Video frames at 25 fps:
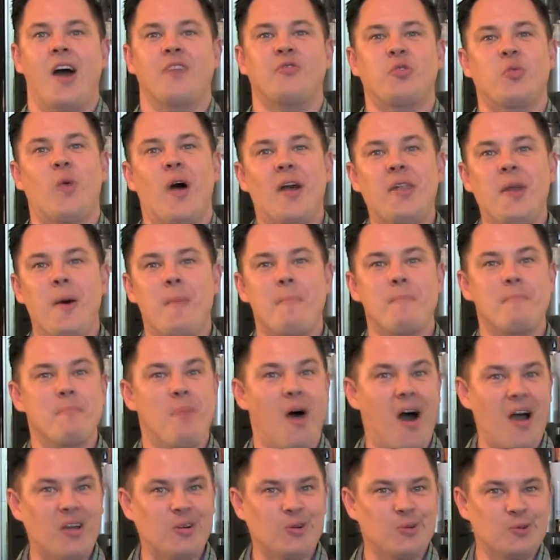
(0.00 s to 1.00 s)
everyone,
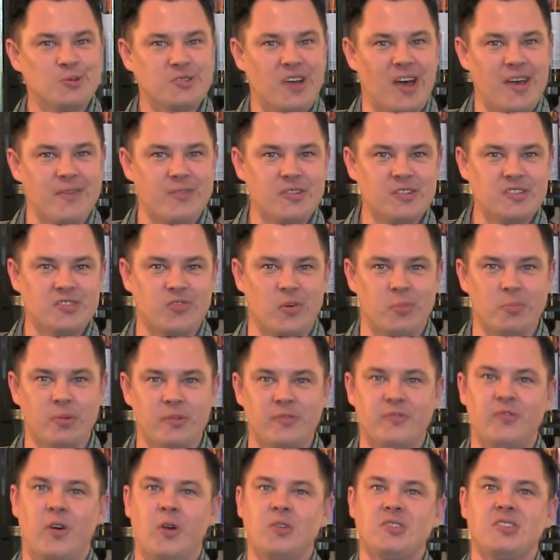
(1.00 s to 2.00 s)
Michael Davids from
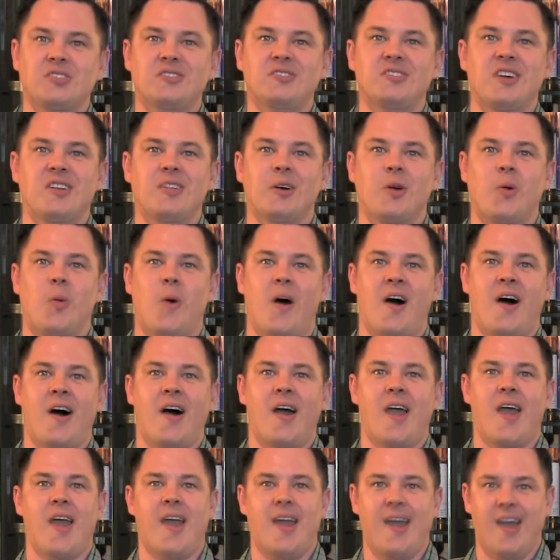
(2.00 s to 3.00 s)
Bouffant,
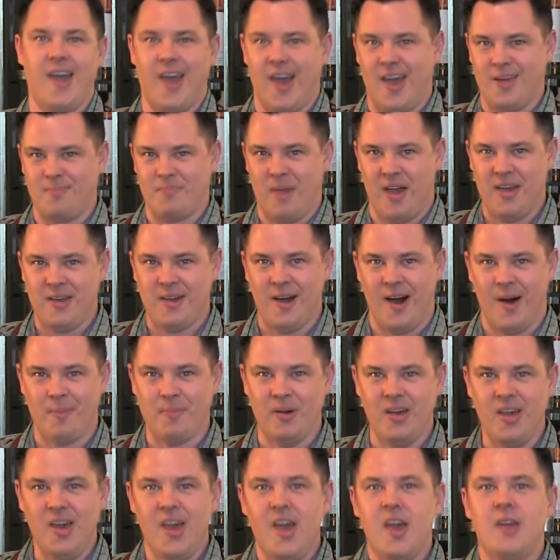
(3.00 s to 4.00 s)
Delacroix Hair and
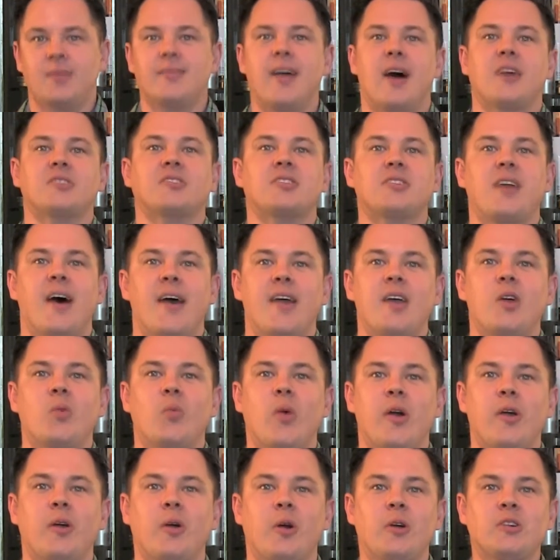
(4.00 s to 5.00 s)
Makeup. Now today
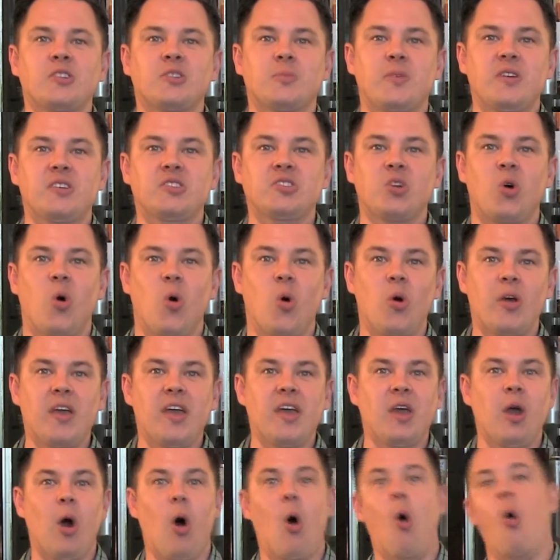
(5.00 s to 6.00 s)
we're going to be
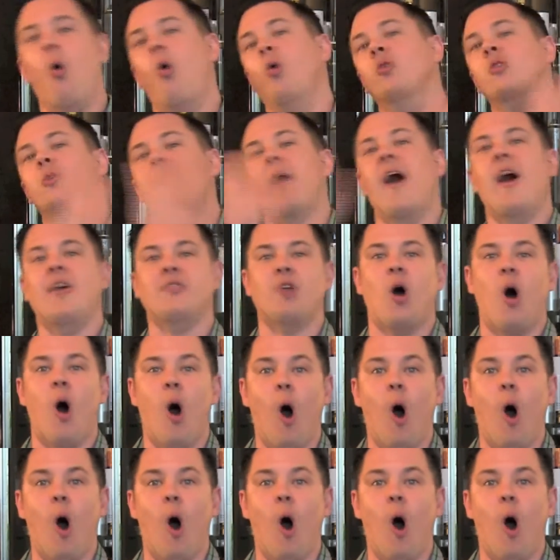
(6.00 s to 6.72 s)
talking all about